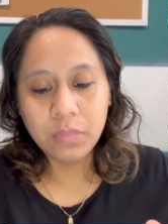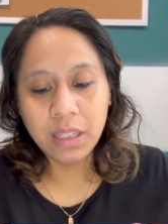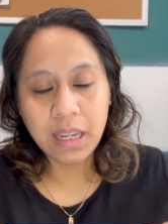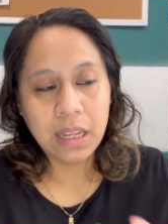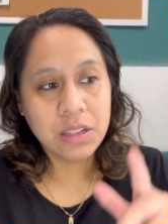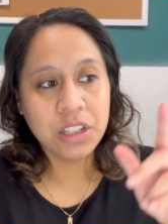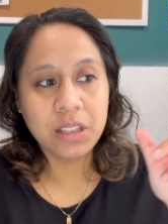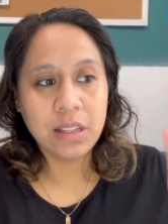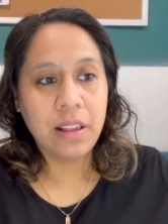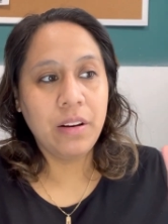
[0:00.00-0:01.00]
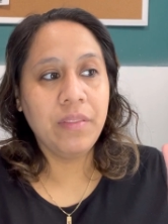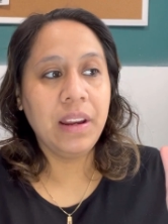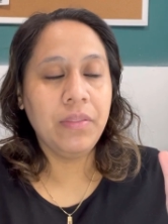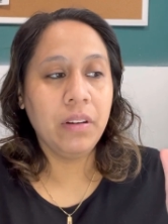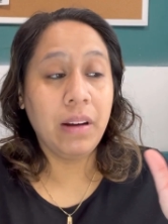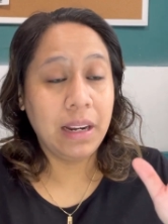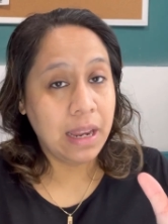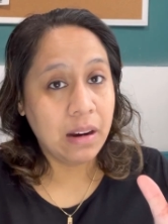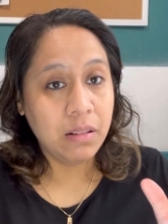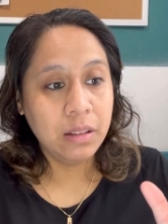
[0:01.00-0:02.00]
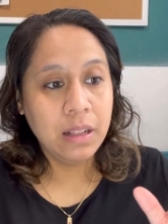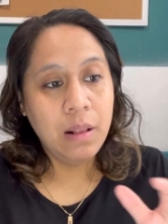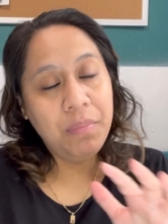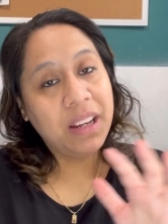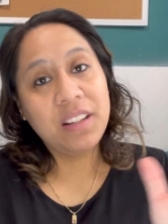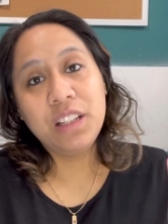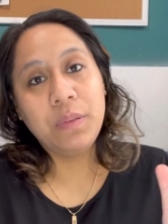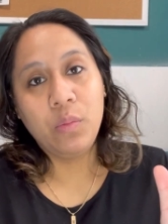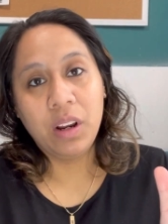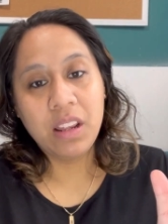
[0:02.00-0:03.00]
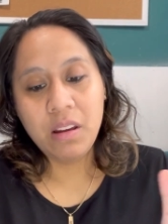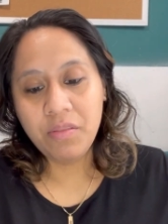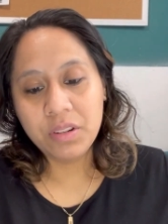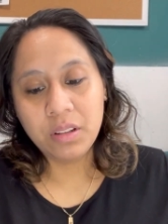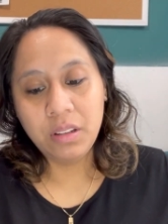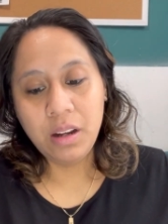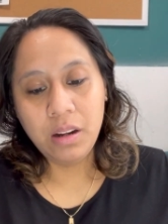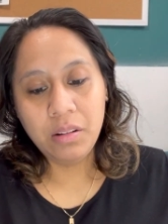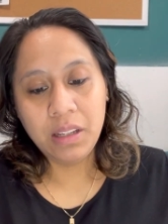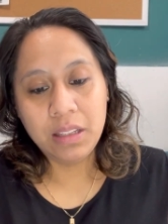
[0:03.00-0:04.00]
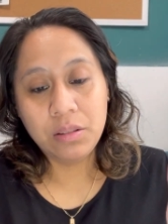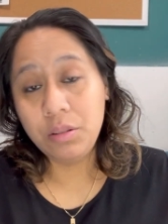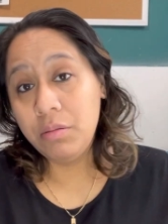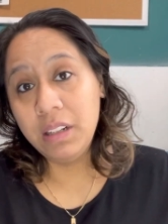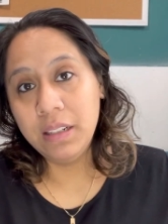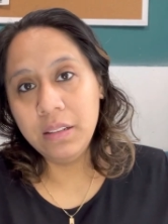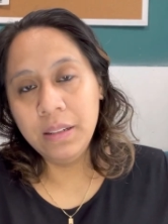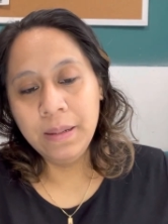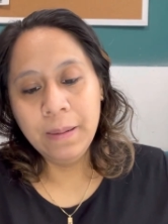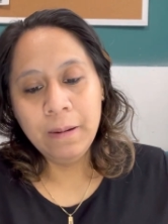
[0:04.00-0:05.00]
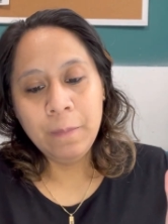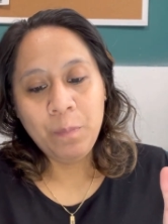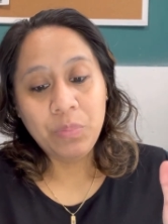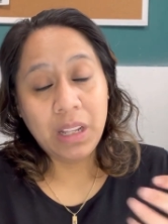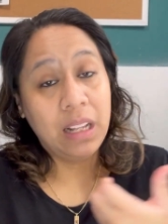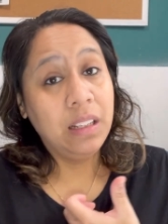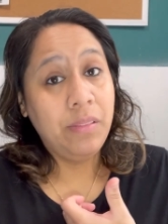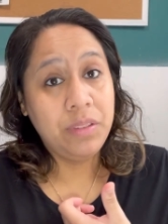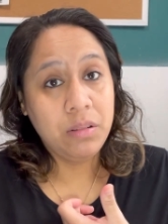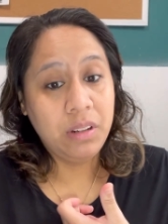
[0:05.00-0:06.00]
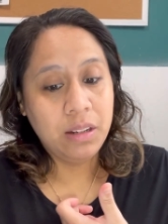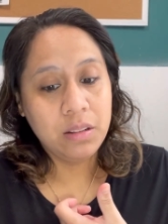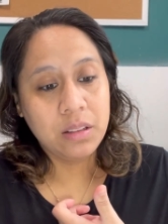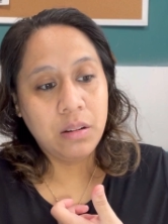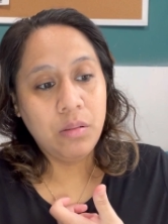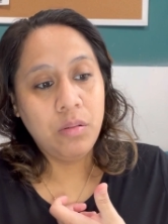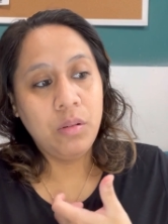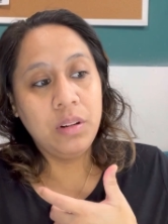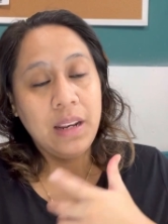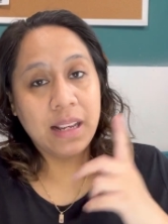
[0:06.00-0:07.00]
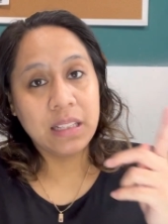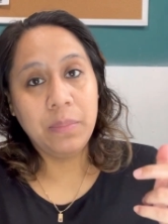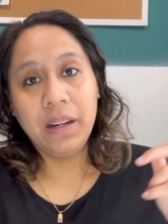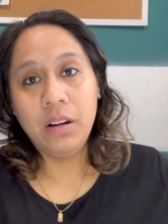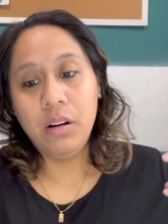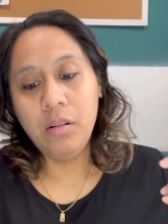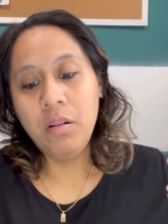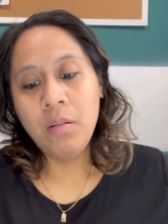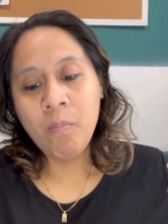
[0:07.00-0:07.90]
Again, she said that her favorite right now, because she's been working there for so long, is tuna. And I love tuna, so next time I go,